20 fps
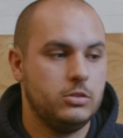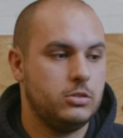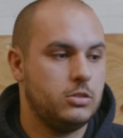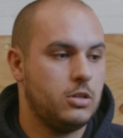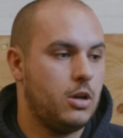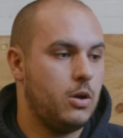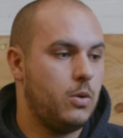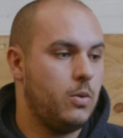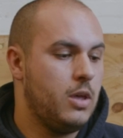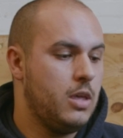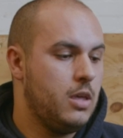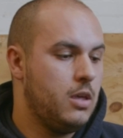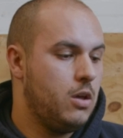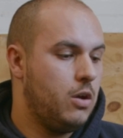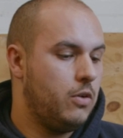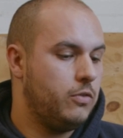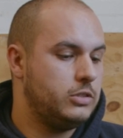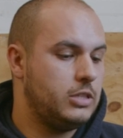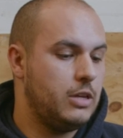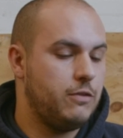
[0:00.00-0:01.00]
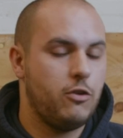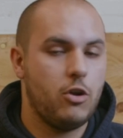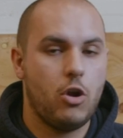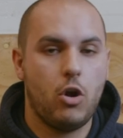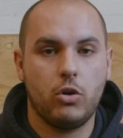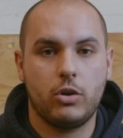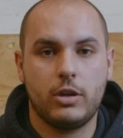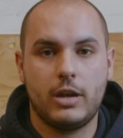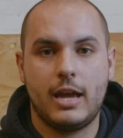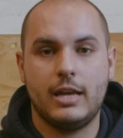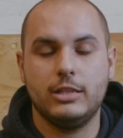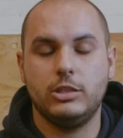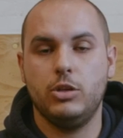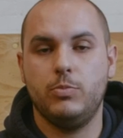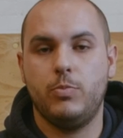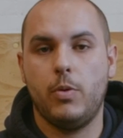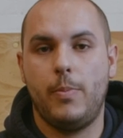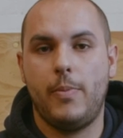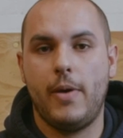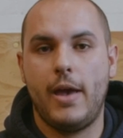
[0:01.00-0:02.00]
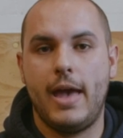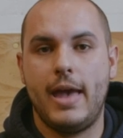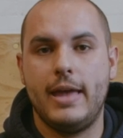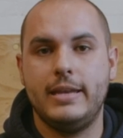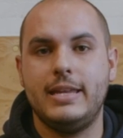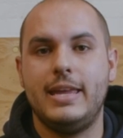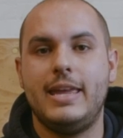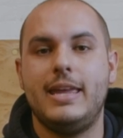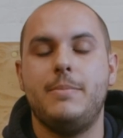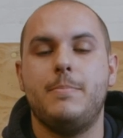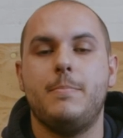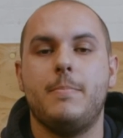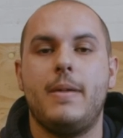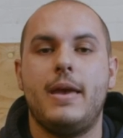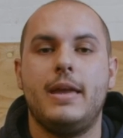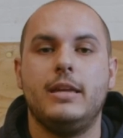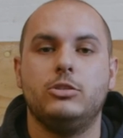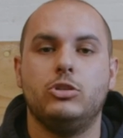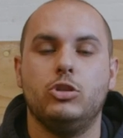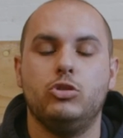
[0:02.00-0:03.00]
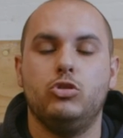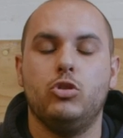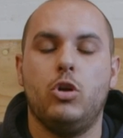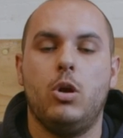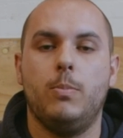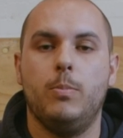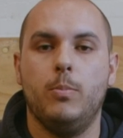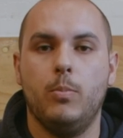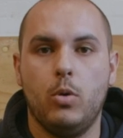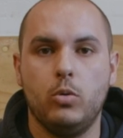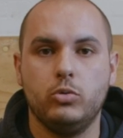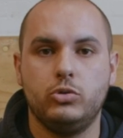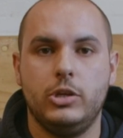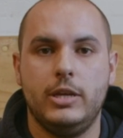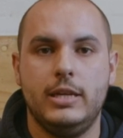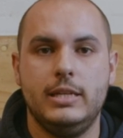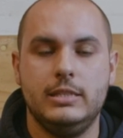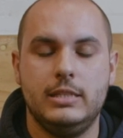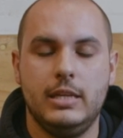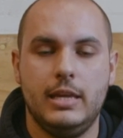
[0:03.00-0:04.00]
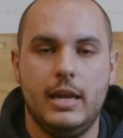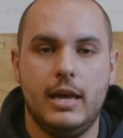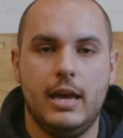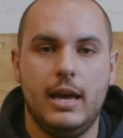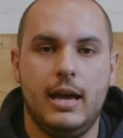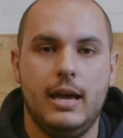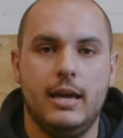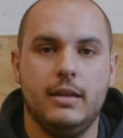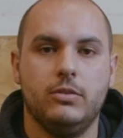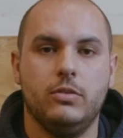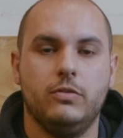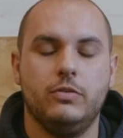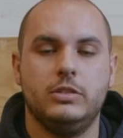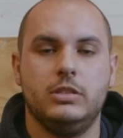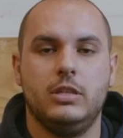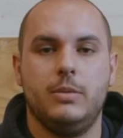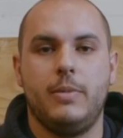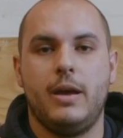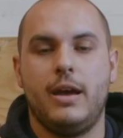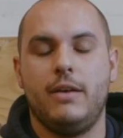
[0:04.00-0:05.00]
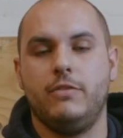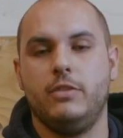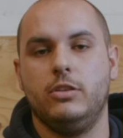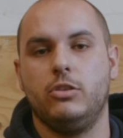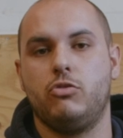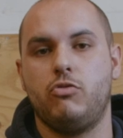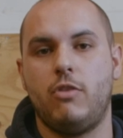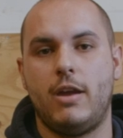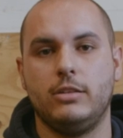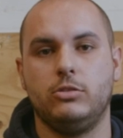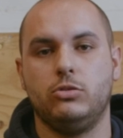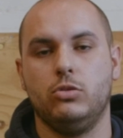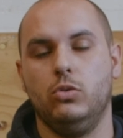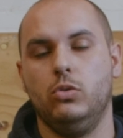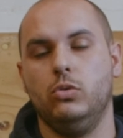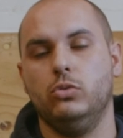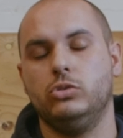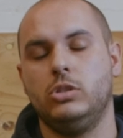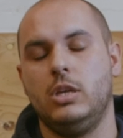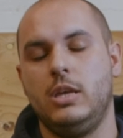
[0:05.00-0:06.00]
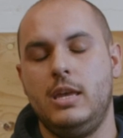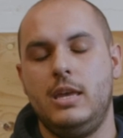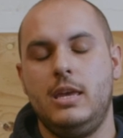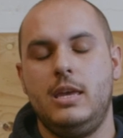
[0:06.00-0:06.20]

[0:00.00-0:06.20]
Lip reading: So obviously if you're organized, you're prepared, it makes a job much easier, and obviously by having the correct tools,